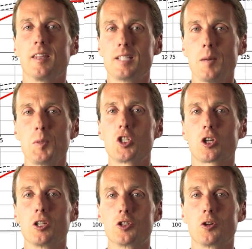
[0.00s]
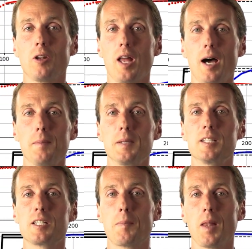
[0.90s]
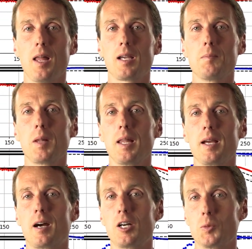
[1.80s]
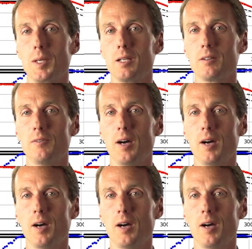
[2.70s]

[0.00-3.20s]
The Temperature Control Lab is a plug-and-play Arduino